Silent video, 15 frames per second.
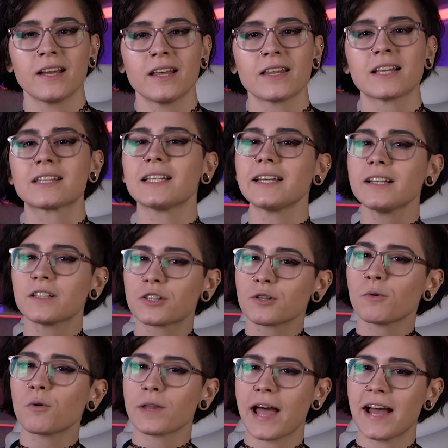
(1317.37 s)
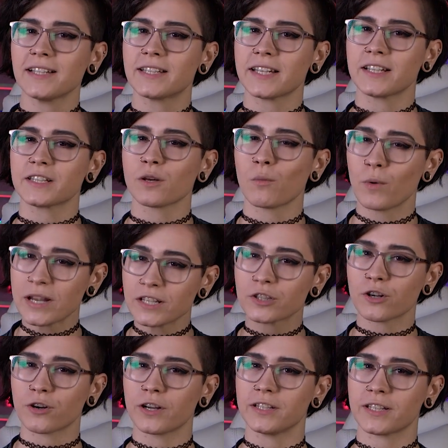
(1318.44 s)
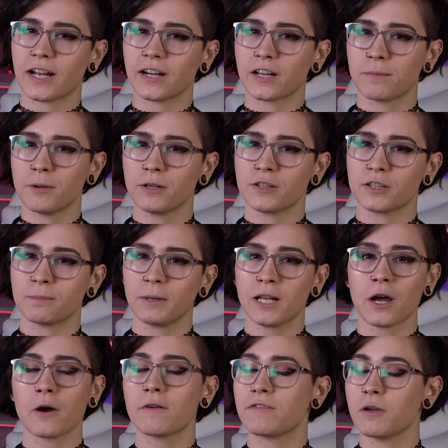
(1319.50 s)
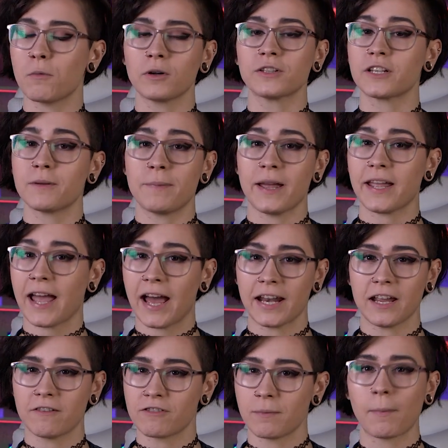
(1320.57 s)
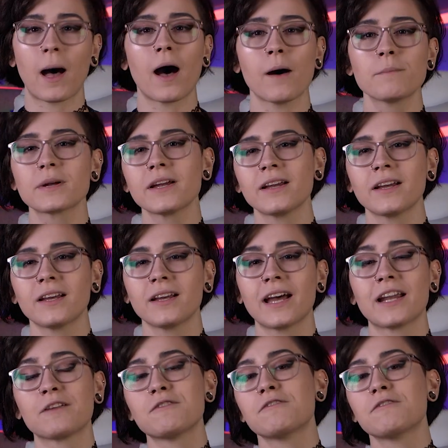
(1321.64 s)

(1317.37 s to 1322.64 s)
There's links to all the headsets that we stock at Scan Computers below if you wanted to pick any of them up. And if